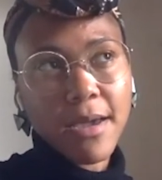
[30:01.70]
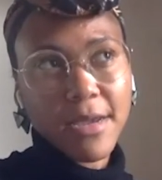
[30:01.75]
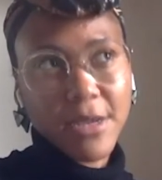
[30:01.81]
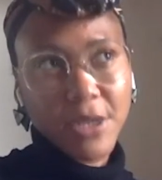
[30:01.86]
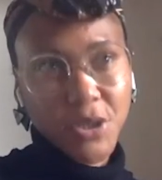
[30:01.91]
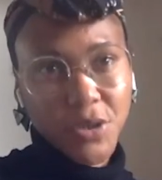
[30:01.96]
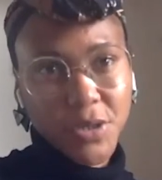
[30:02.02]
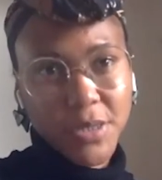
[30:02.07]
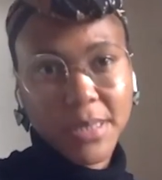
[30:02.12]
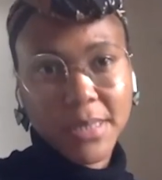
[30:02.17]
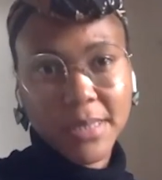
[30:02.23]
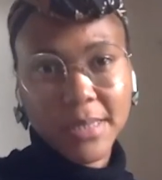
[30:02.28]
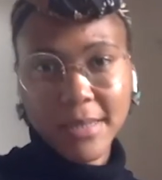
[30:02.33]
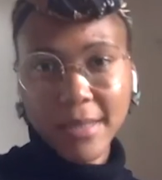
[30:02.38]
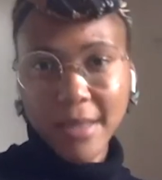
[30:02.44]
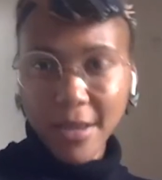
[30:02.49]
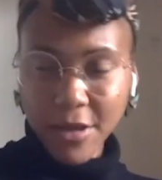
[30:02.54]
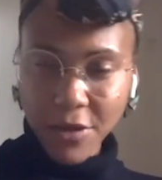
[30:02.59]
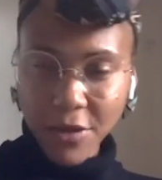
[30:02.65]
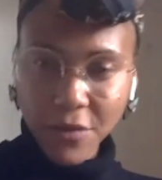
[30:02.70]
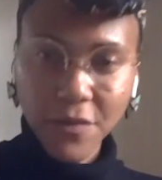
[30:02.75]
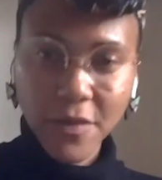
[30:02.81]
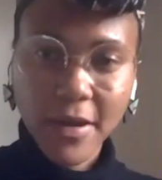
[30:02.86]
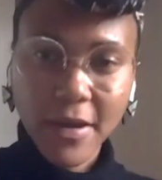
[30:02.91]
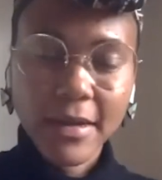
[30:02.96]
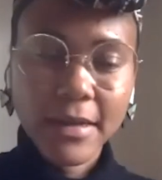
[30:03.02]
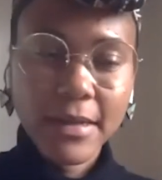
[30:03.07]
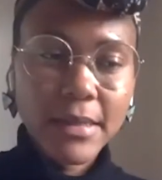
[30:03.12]
interesting that you
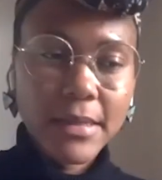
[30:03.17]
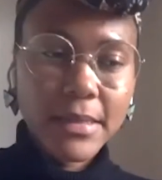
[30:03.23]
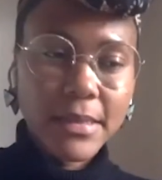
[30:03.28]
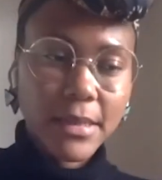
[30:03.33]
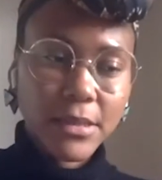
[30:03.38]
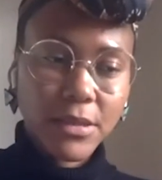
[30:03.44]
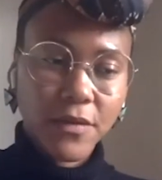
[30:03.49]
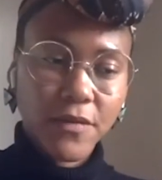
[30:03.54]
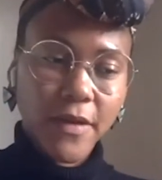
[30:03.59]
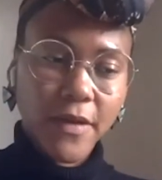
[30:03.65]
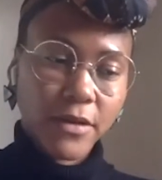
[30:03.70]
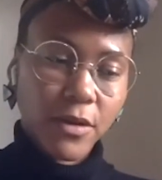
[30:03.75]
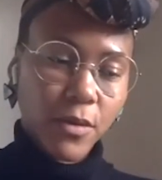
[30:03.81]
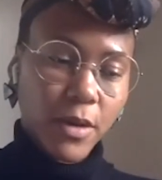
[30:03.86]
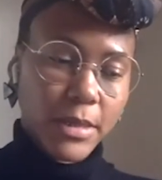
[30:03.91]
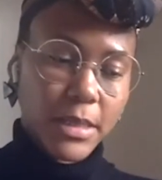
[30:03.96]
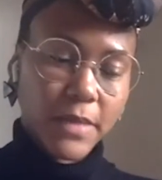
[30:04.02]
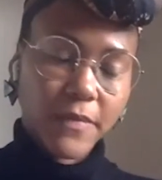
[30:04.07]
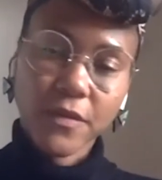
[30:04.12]
like said you found it quite